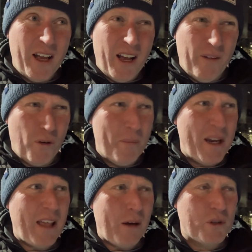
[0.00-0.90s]
And for
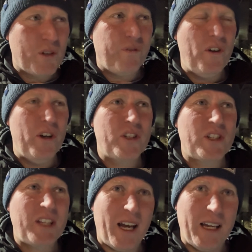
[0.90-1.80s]
me, that was the first
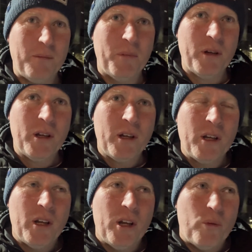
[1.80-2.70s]
time
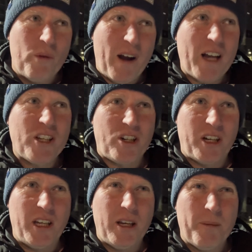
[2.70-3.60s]
we've
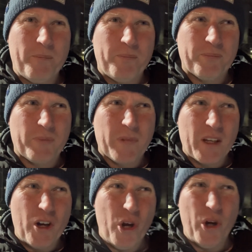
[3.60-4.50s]
actually
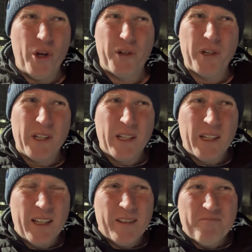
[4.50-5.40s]
heard
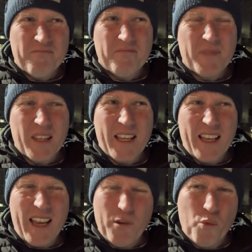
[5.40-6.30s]

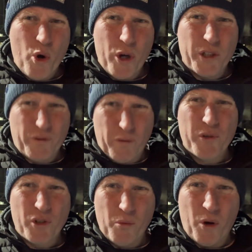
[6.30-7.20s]
in words from
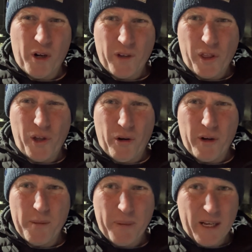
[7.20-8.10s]
someone of
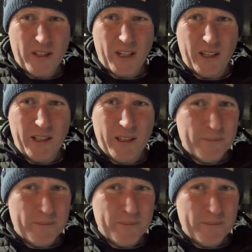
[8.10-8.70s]
authority, basically